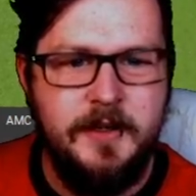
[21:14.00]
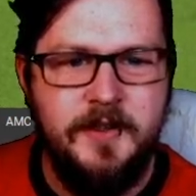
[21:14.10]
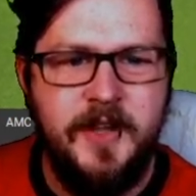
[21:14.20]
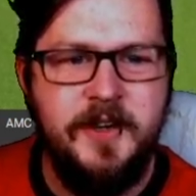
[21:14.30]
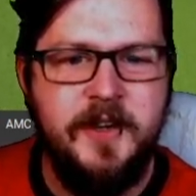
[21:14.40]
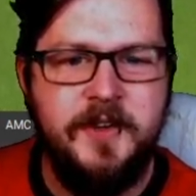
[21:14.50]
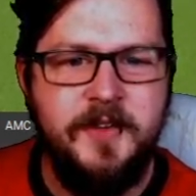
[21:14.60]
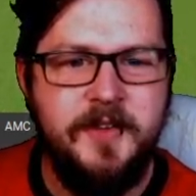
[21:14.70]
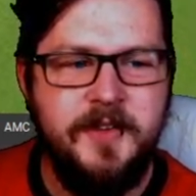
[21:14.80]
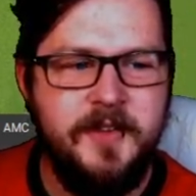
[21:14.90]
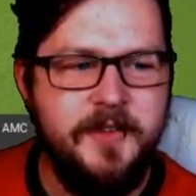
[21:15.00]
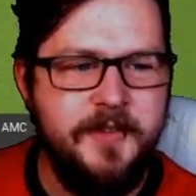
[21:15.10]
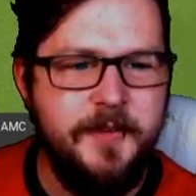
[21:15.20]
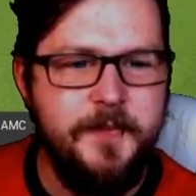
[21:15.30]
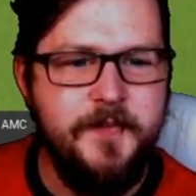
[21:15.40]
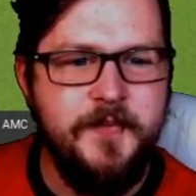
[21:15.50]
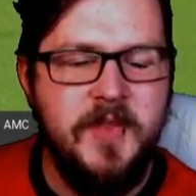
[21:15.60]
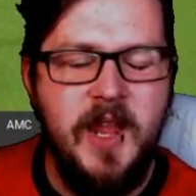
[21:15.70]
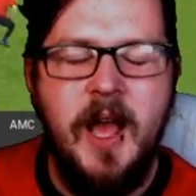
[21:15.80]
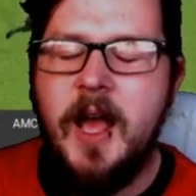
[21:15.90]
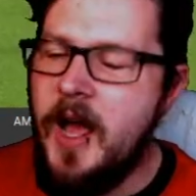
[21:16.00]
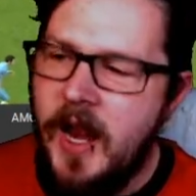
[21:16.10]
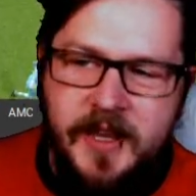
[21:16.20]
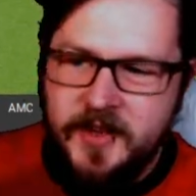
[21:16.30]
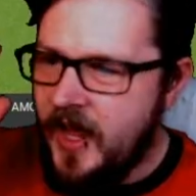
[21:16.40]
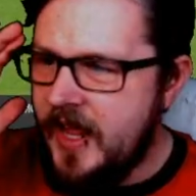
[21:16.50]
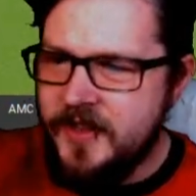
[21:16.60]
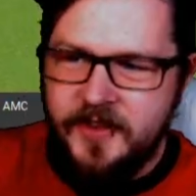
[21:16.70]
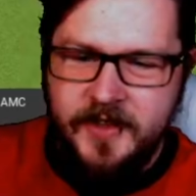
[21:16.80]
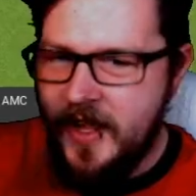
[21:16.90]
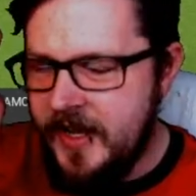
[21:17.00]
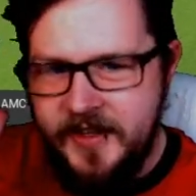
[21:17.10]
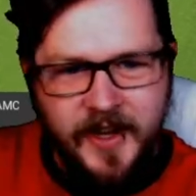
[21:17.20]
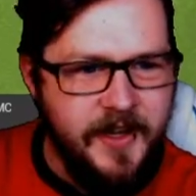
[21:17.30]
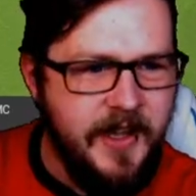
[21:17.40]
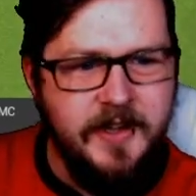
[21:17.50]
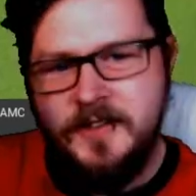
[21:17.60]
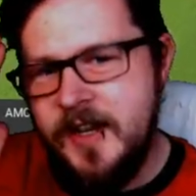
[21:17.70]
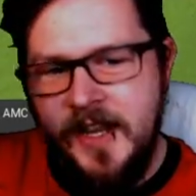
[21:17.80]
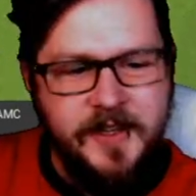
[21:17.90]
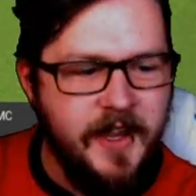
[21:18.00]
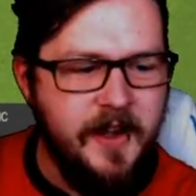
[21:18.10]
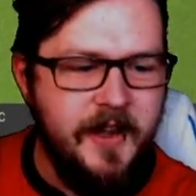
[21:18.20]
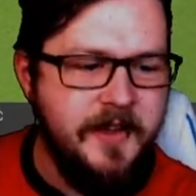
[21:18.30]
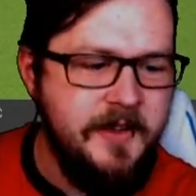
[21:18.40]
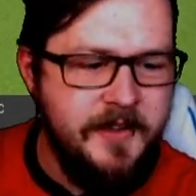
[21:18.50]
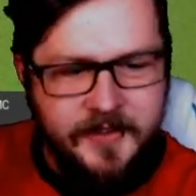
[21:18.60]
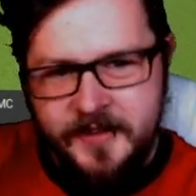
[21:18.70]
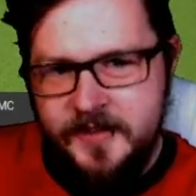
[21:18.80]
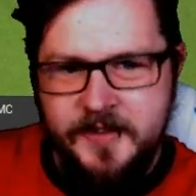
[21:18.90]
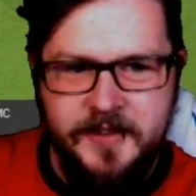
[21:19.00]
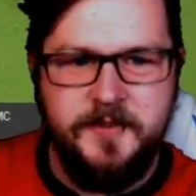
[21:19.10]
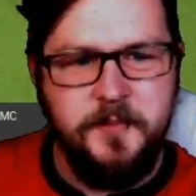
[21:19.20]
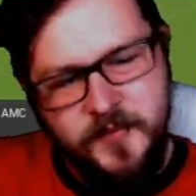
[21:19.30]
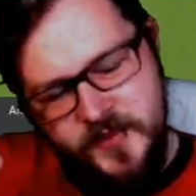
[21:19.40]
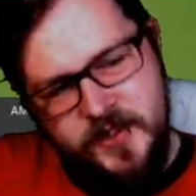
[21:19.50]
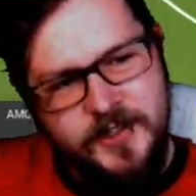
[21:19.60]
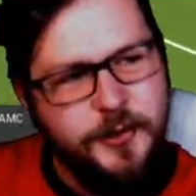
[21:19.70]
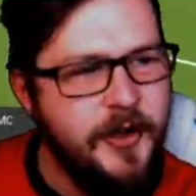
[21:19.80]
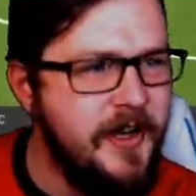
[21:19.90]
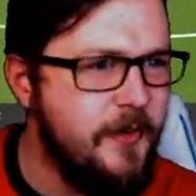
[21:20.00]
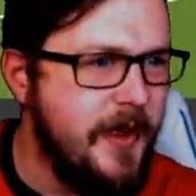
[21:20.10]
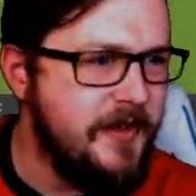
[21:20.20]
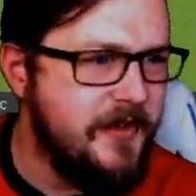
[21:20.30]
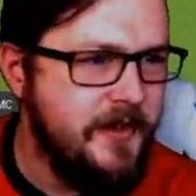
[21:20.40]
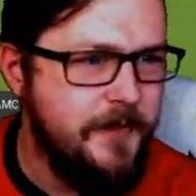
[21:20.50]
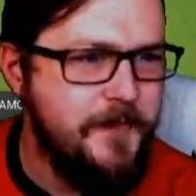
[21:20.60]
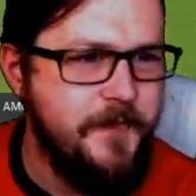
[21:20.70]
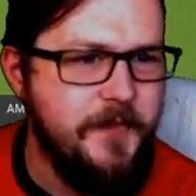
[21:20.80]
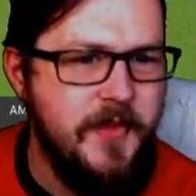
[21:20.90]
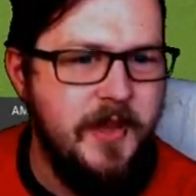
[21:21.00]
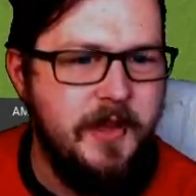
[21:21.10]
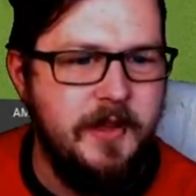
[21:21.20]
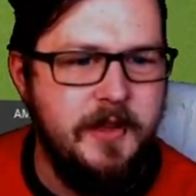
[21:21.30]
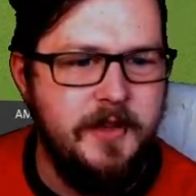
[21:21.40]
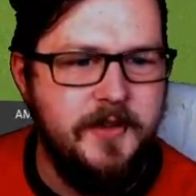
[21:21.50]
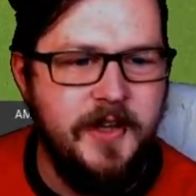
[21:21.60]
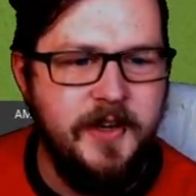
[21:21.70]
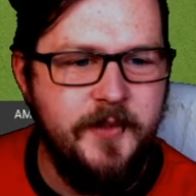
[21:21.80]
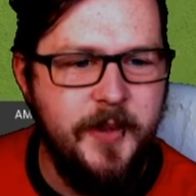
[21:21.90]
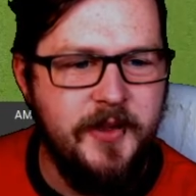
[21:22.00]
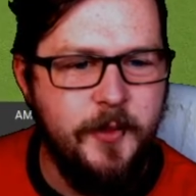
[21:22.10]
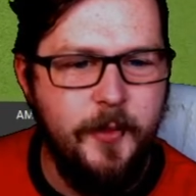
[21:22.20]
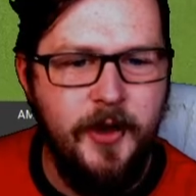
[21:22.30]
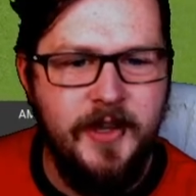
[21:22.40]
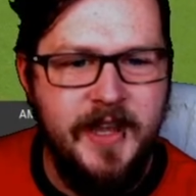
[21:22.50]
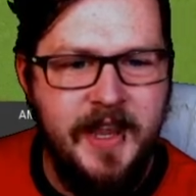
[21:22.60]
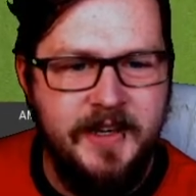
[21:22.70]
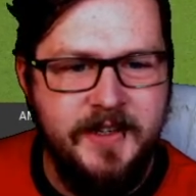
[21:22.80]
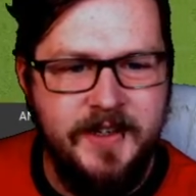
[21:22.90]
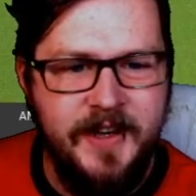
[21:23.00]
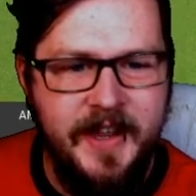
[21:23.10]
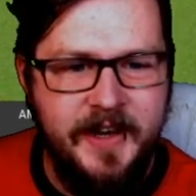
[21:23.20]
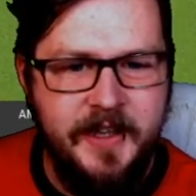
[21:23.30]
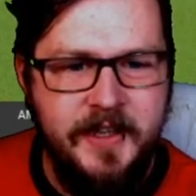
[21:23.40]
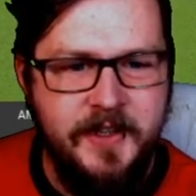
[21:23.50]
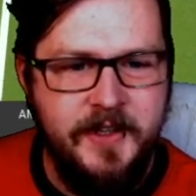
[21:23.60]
Santos. I like the idea. He's trying his best. Santos picks up the ball again. Delaney.